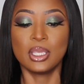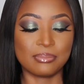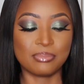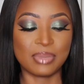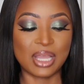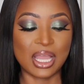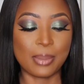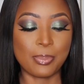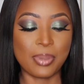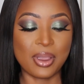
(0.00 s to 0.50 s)

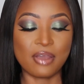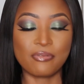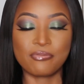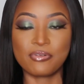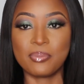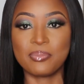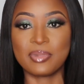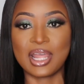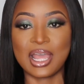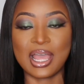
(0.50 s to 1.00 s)
But apart
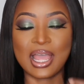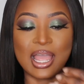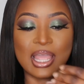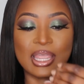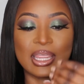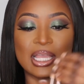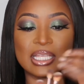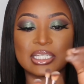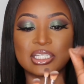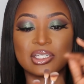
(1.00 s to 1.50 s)
from that,
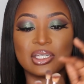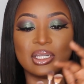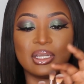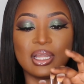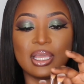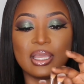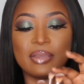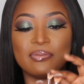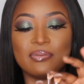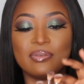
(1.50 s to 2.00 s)
I actually
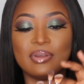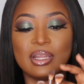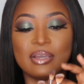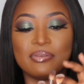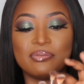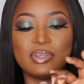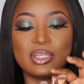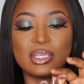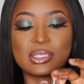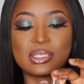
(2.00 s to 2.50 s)

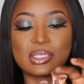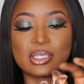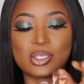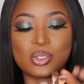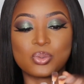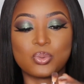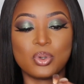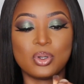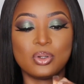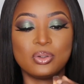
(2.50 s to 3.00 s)
love these
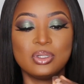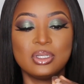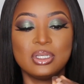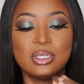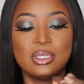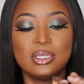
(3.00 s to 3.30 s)
as well.